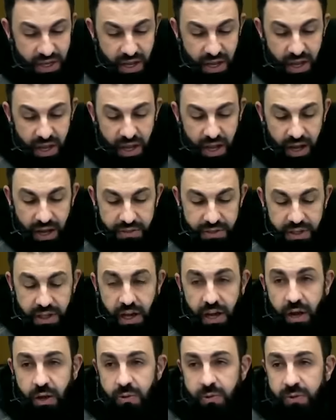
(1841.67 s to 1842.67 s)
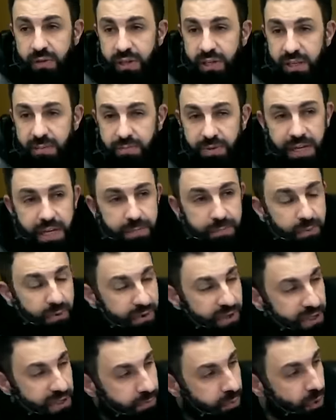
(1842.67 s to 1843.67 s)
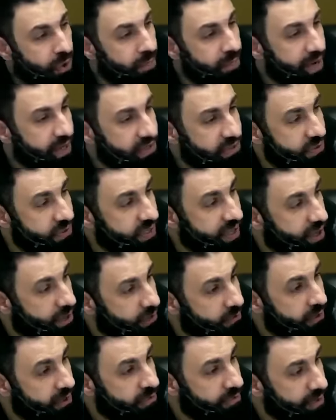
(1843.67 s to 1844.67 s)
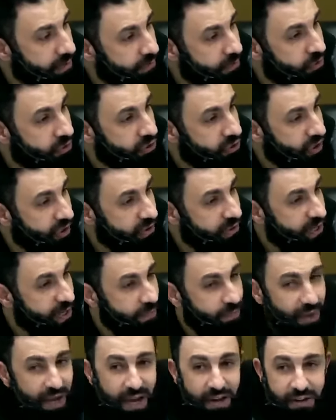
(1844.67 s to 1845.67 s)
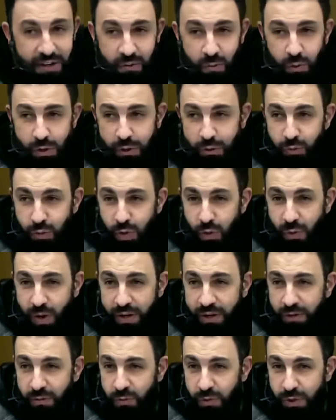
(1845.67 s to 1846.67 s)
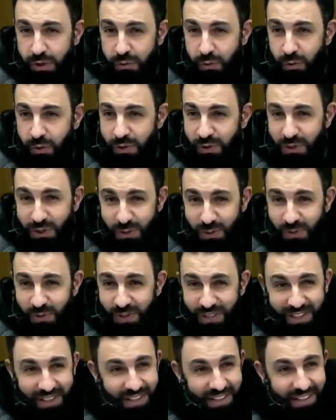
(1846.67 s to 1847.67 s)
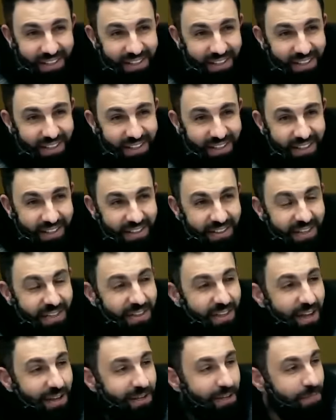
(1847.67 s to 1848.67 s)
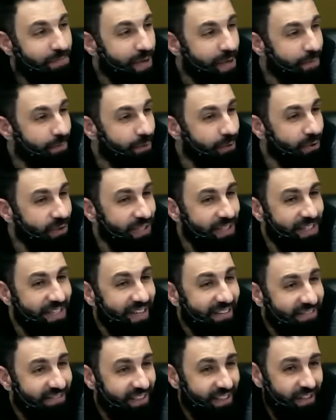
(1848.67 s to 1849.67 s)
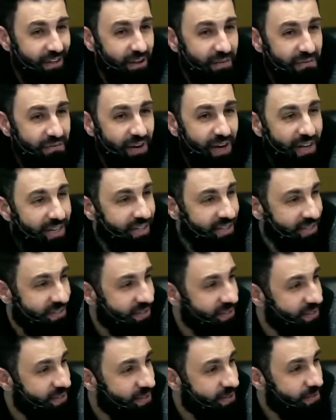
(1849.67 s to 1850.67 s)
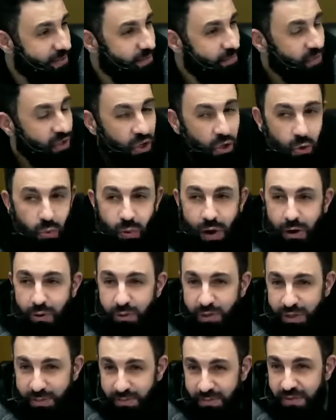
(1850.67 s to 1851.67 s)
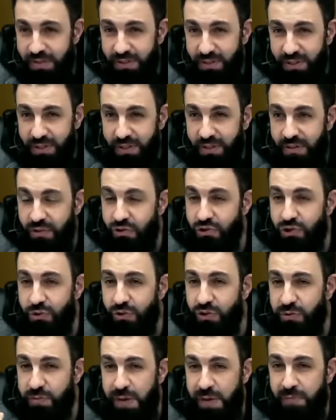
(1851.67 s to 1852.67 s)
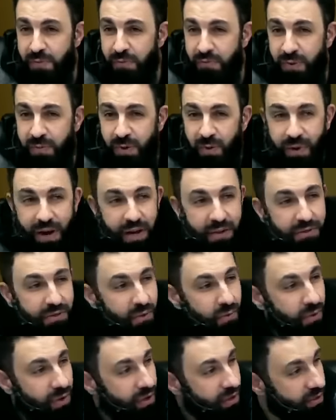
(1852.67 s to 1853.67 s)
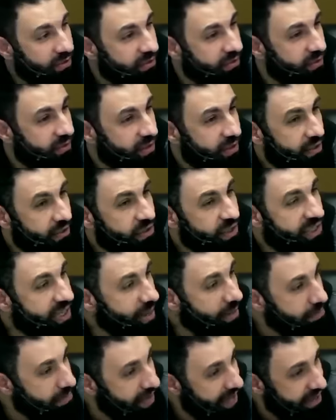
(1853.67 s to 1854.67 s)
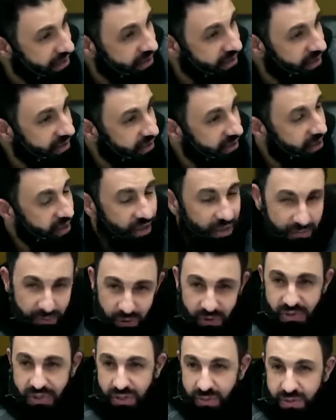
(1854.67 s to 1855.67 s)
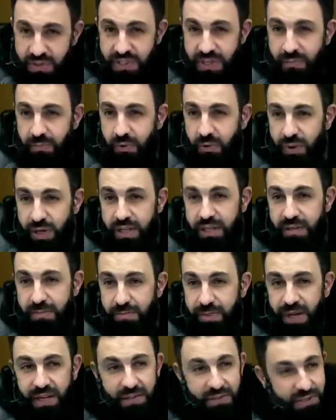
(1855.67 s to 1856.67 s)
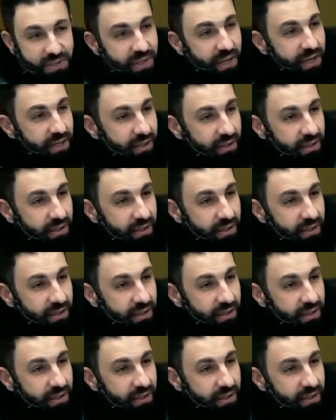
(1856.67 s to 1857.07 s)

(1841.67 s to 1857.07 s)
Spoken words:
are the only people, these poor Palestinians, the only people who did not take part in World War I and World War II. They're the only people who did nothing of violence, who welcomed the Jewish people from around the world to come back. And of course, there were some already in Palestine.